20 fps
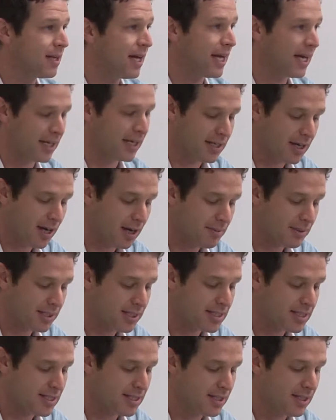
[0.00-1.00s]

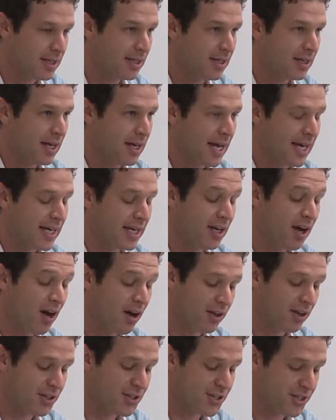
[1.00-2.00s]
economics, and
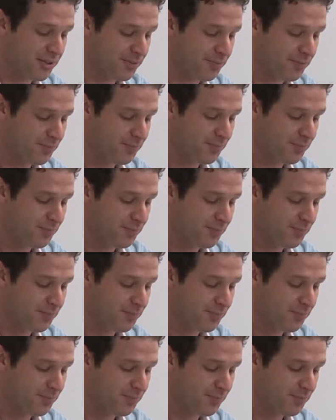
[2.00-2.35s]
ecology.